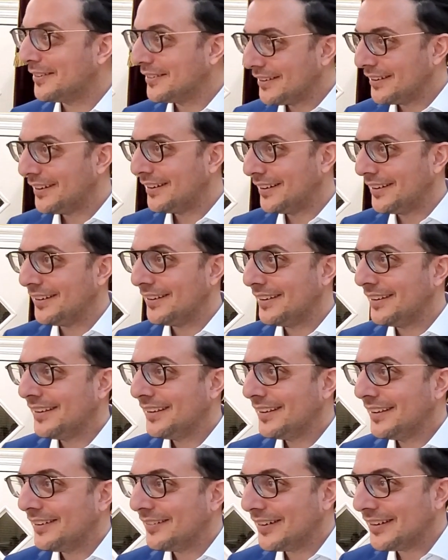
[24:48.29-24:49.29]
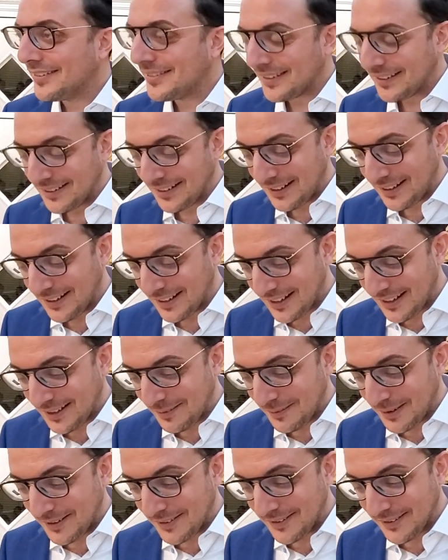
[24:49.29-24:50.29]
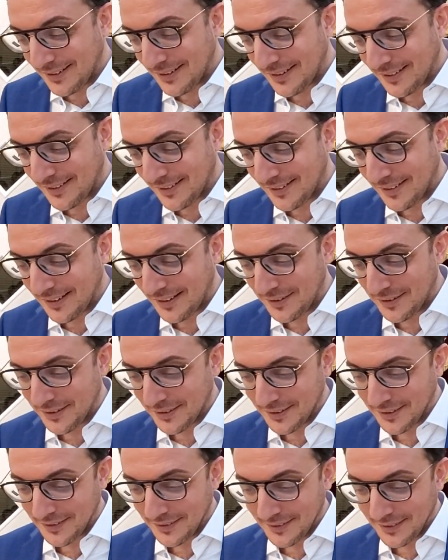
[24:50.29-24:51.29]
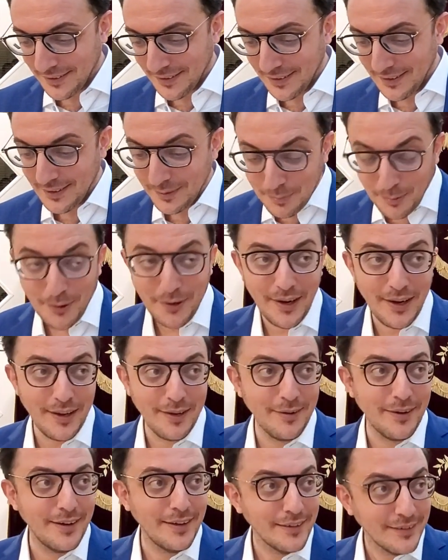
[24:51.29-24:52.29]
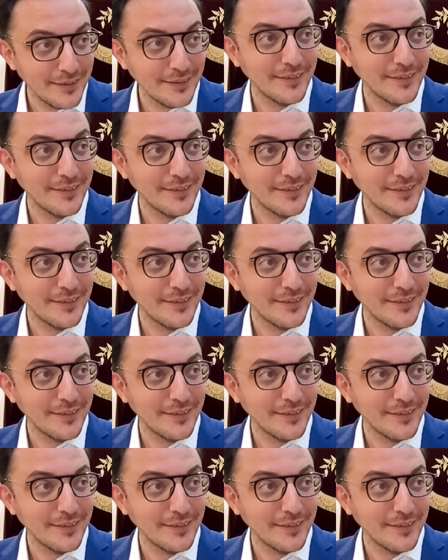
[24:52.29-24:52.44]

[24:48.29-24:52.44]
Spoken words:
He writes that halakha l'maaseh, that's his logic. He's poor anyway.